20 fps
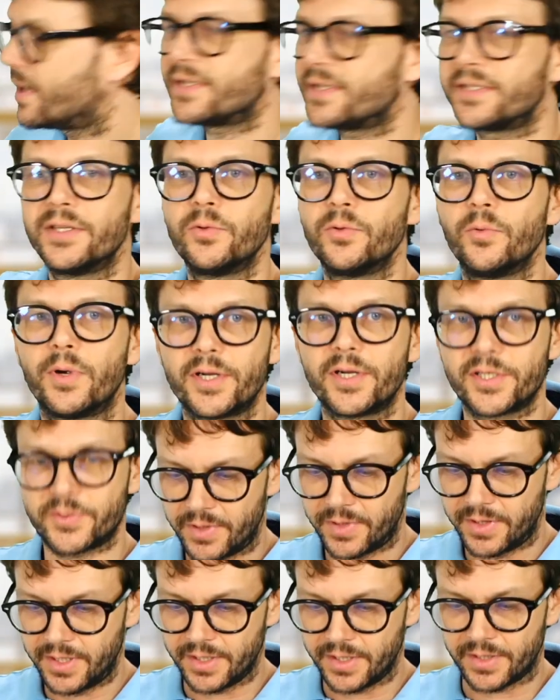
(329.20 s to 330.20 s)
and worse with
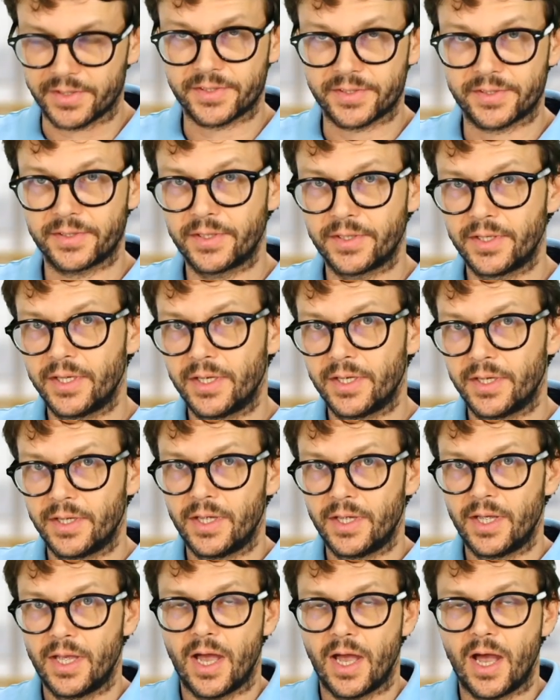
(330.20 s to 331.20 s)
years.
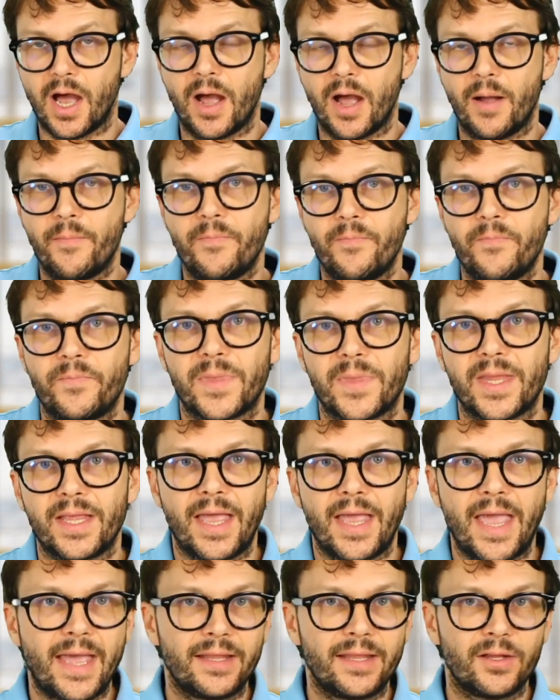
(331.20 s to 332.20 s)

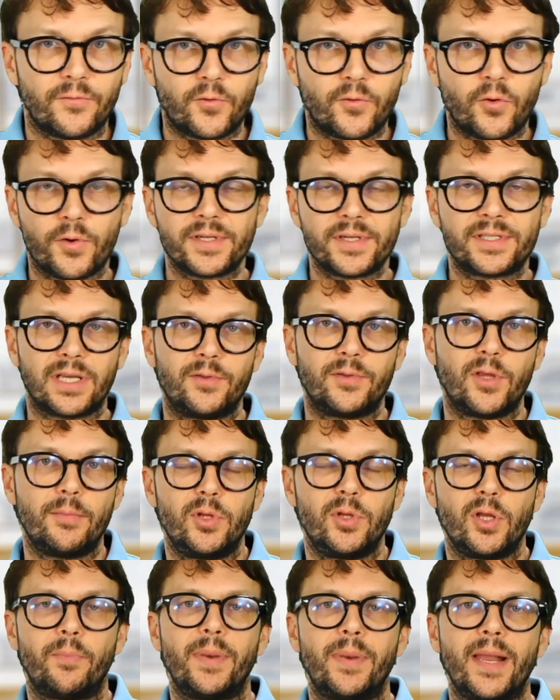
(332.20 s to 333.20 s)
And of course,
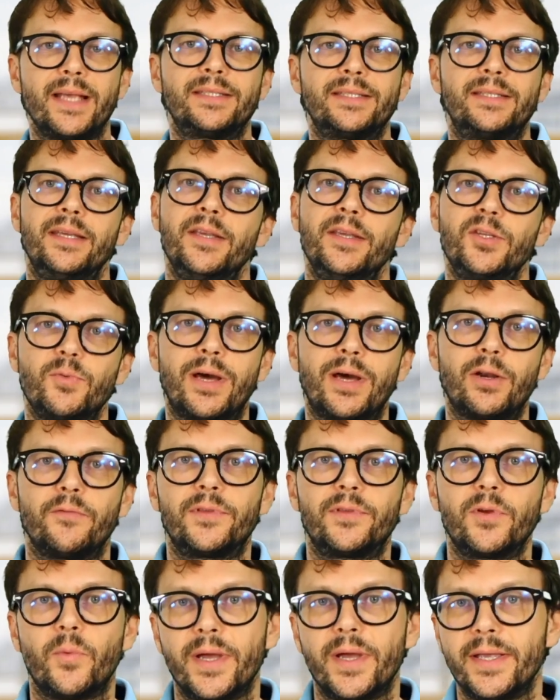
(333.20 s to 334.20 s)
abdominoplasty is one of the
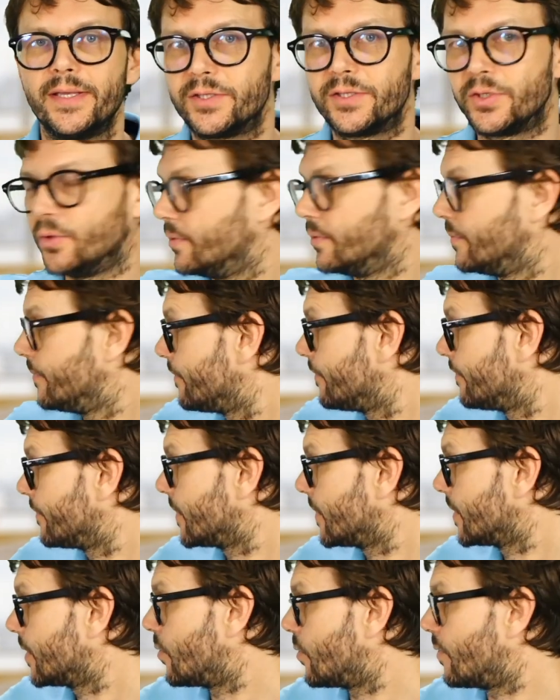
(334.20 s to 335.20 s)
ways to
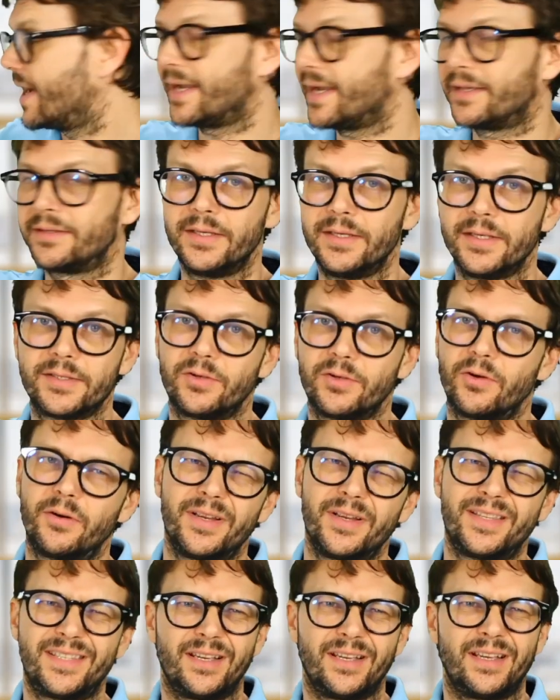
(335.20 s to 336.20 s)
correct this, or
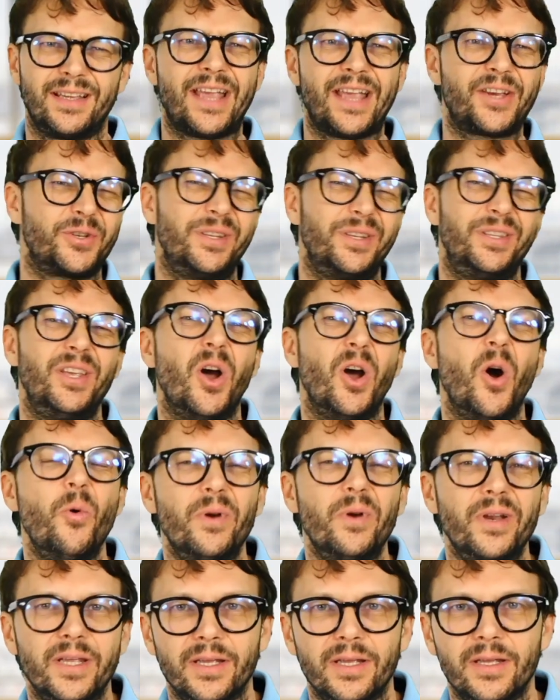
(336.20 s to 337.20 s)
it's actually the
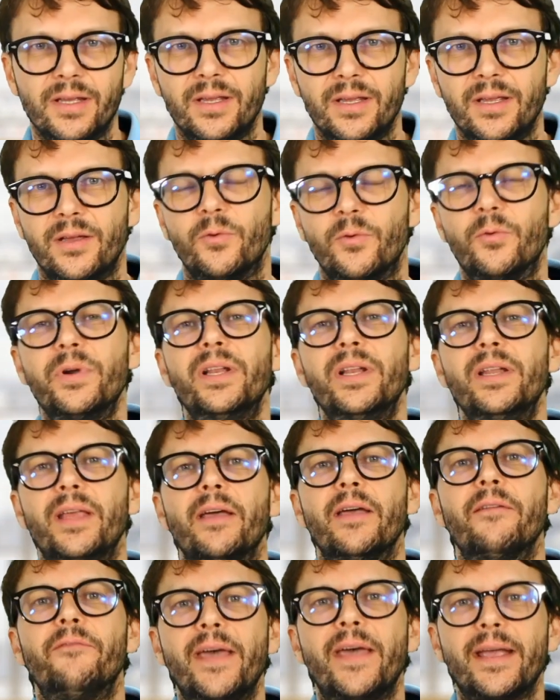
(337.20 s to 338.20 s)
only really
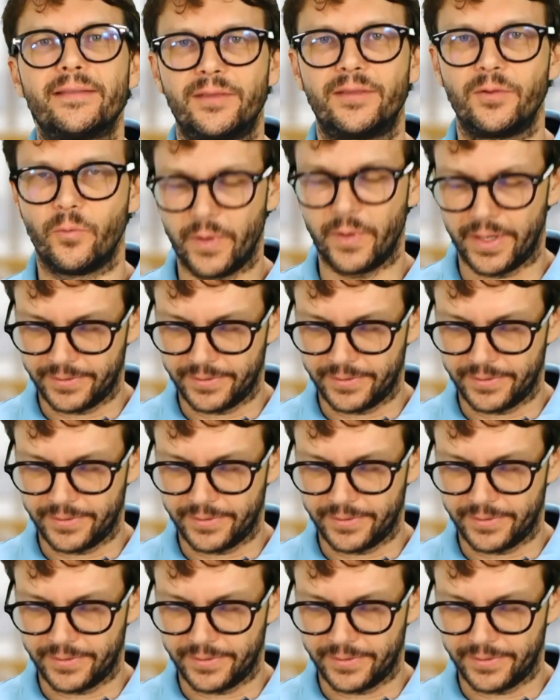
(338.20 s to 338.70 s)
effective way.